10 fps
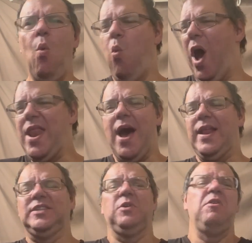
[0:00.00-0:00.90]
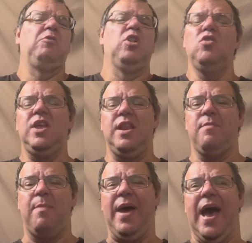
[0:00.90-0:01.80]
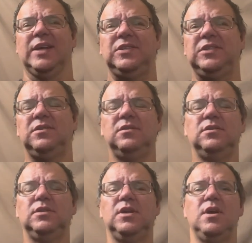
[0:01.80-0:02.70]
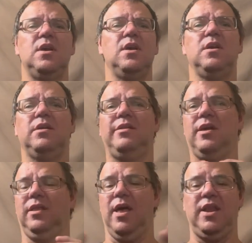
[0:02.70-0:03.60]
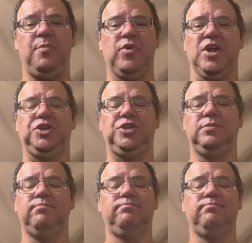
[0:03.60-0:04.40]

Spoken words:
Why not? It's included in my pass, the London Bridge.